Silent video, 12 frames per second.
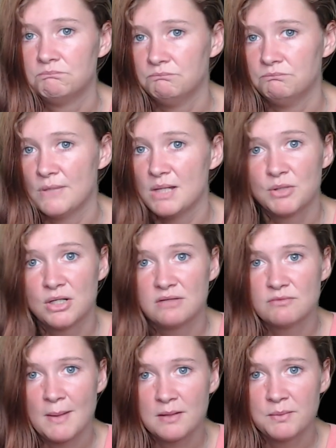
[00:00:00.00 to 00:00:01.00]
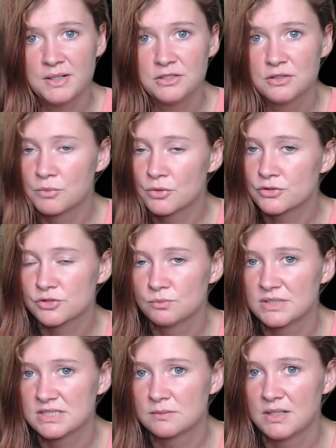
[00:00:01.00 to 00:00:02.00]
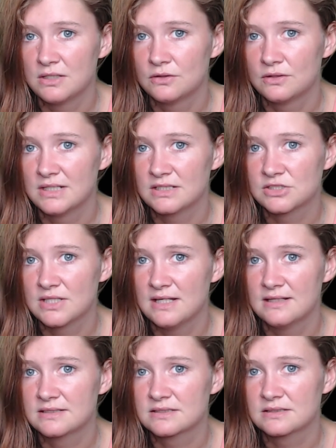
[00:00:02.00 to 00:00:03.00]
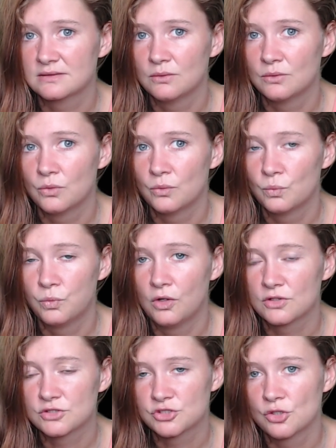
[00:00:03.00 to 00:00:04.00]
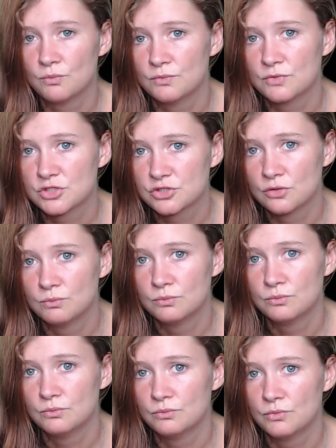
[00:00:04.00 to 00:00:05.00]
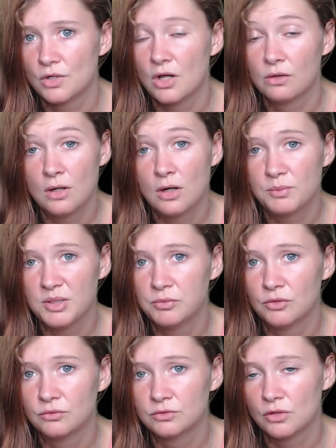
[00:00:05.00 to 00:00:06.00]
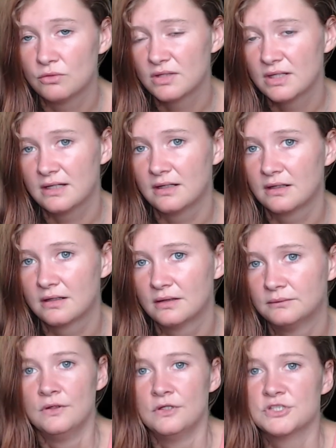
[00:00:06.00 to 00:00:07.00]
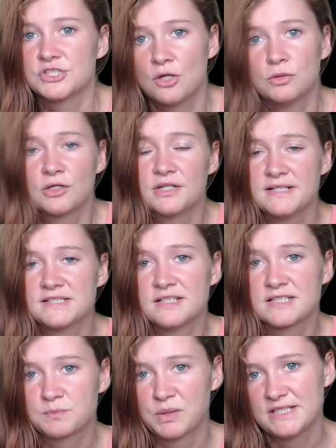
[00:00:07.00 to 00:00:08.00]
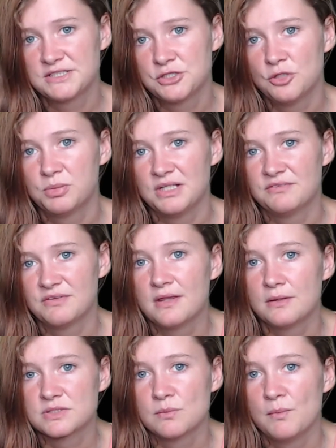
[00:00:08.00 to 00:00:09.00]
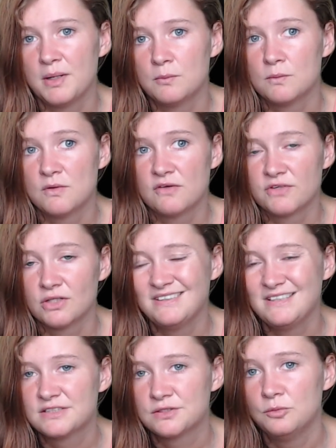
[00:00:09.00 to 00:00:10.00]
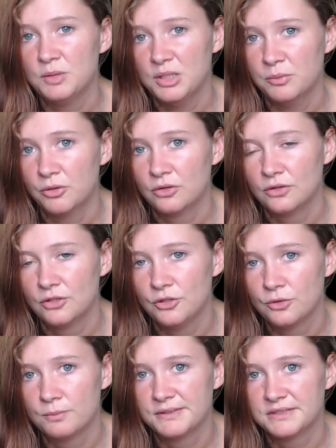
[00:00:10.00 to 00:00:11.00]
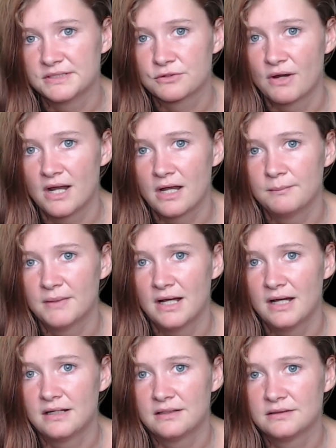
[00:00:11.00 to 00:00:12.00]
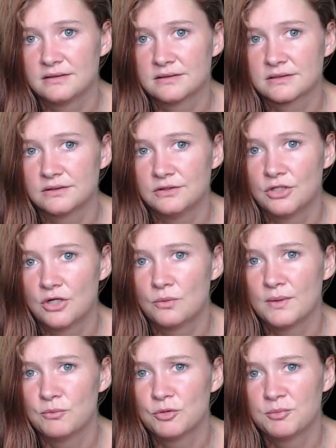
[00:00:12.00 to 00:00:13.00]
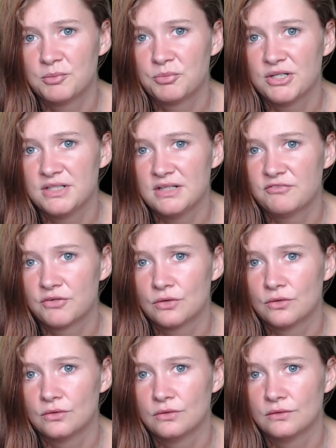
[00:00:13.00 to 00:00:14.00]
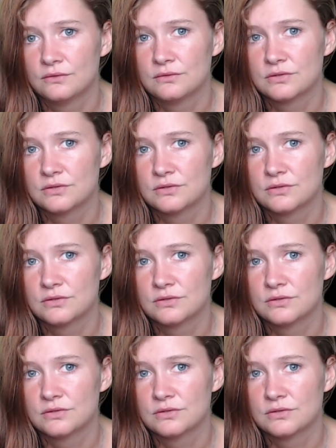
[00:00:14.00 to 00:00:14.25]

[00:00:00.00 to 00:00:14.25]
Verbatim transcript: Maybe not even my opinion, but somebody's opinion. It's it's what some some a lot of people do think. So, looking into this, police do believe that there was a minimum of at least two people who committed this crime, and you know, it would be pretty difficult